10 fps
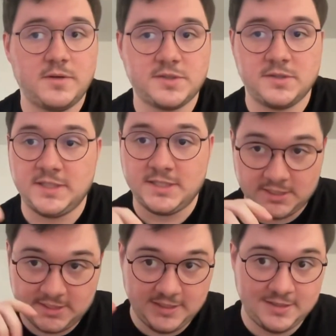So you can
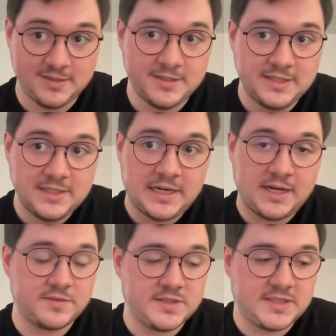still
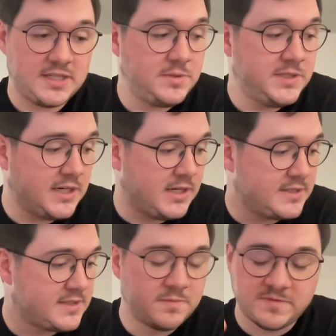have this API,
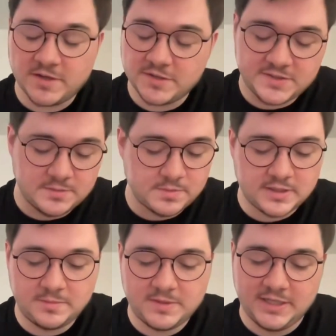very simple
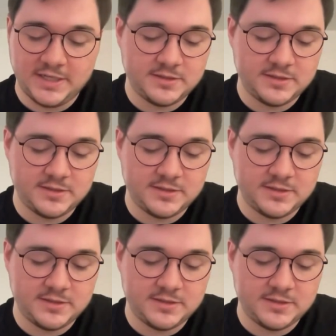API.